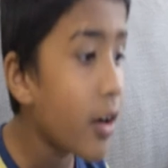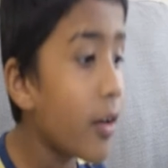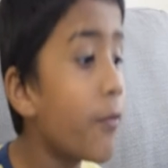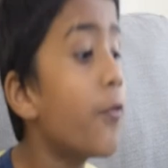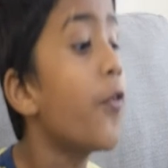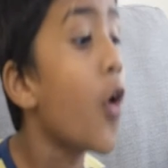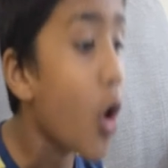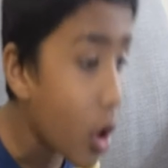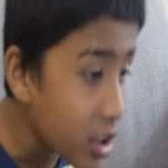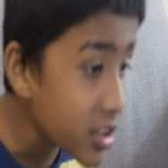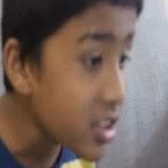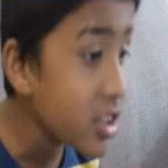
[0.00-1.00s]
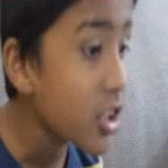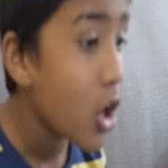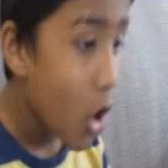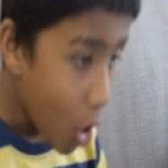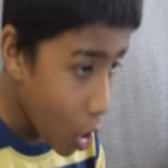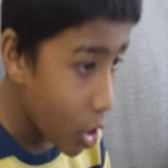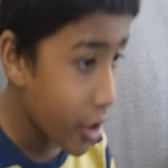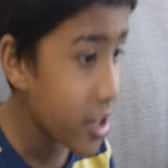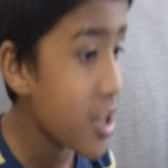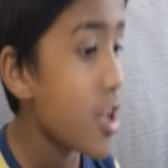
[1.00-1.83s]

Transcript: false horn